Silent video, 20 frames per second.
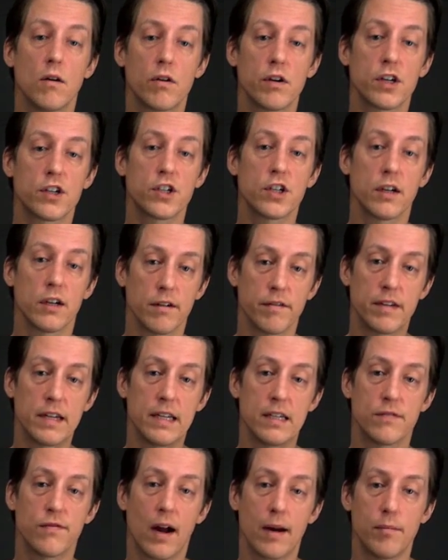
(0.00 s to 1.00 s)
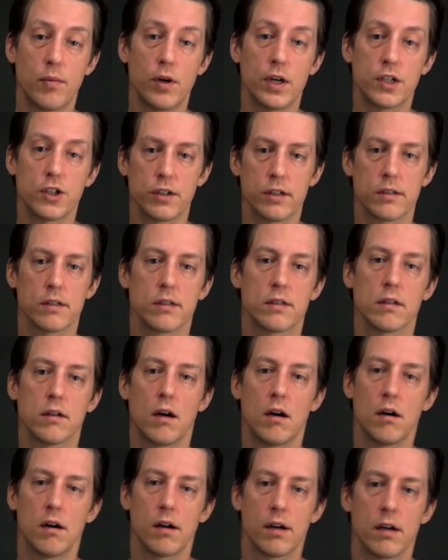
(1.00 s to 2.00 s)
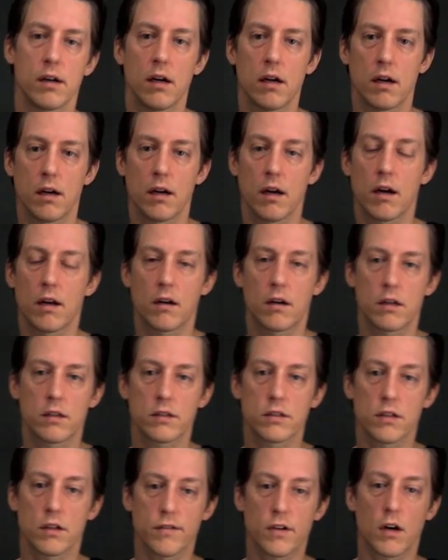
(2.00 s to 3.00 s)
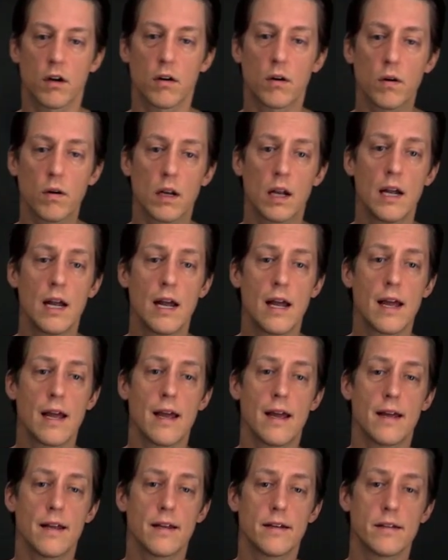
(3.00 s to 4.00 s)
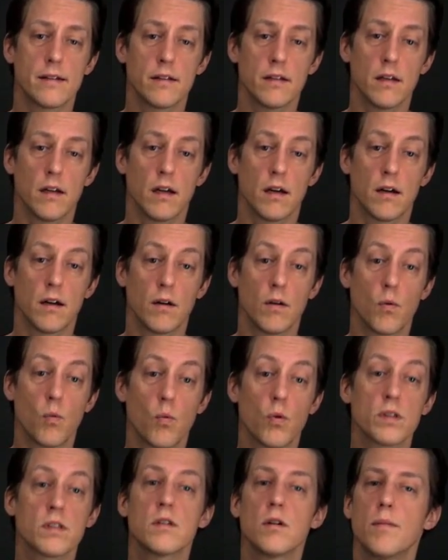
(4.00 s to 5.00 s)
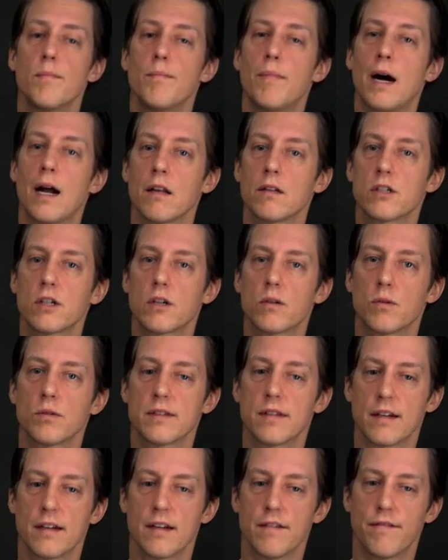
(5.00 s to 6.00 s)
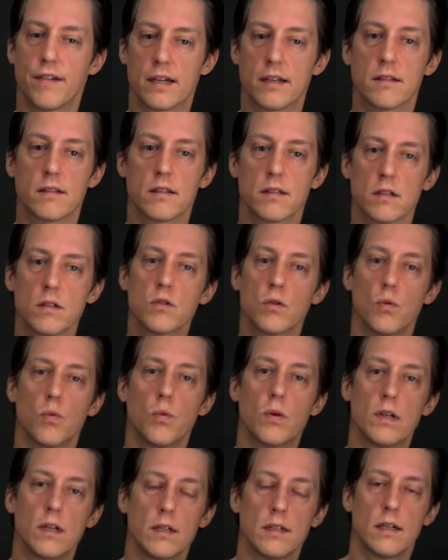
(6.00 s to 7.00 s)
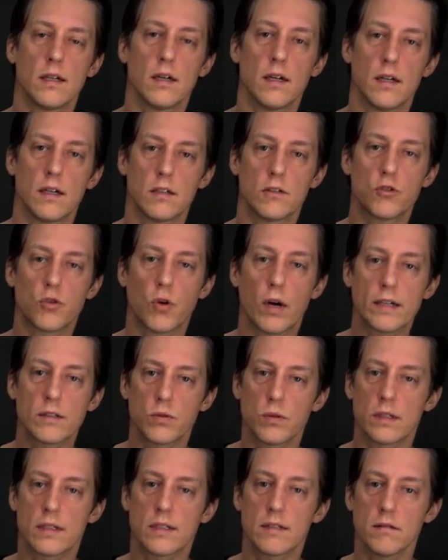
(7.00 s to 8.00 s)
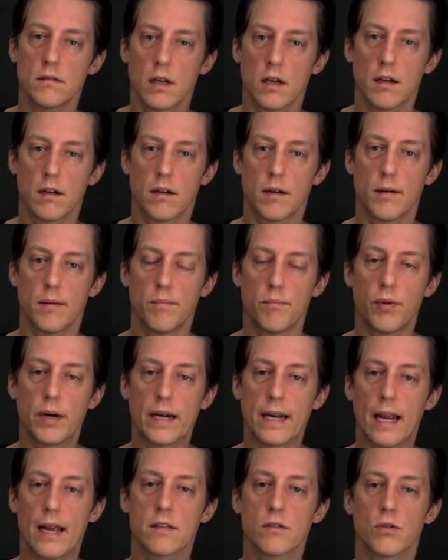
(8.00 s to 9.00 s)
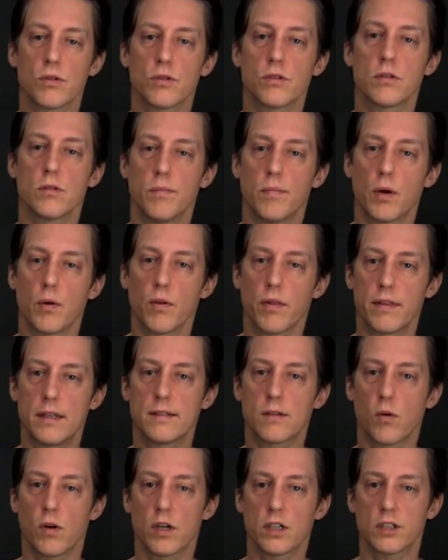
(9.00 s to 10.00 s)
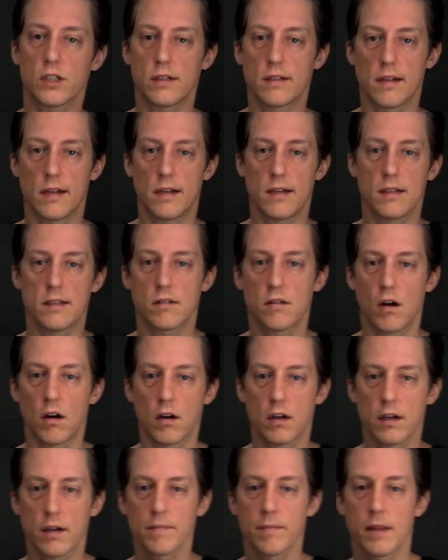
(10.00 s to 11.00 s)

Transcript: origin of these vibrations on our soft coral? And what's their biological significance? So we'll try to bring answers to both these questions in this talk.